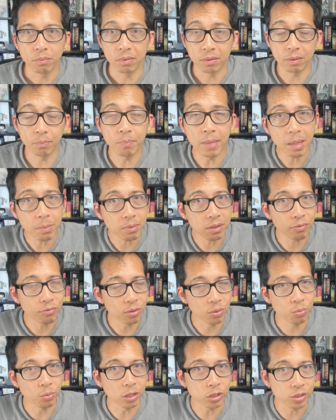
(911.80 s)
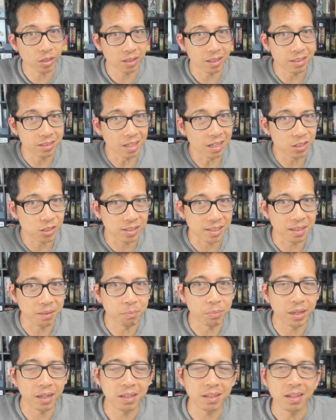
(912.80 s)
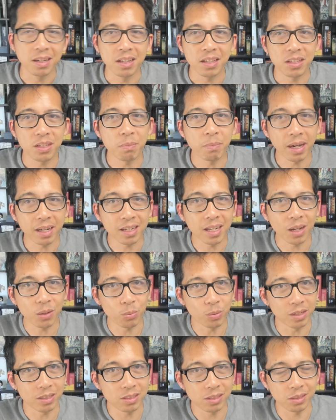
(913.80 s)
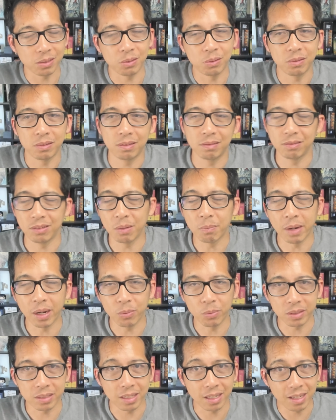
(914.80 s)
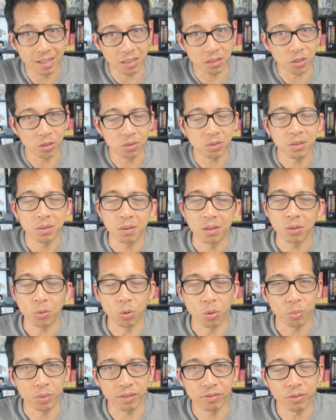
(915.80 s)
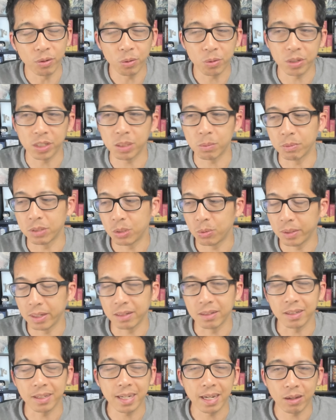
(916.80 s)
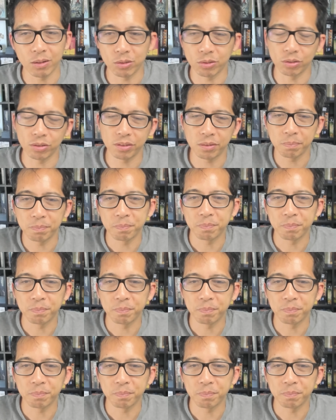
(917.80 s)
Maybe if you're rushing the dungeon, but you might not want to. You might want to heal or refocus between encounters.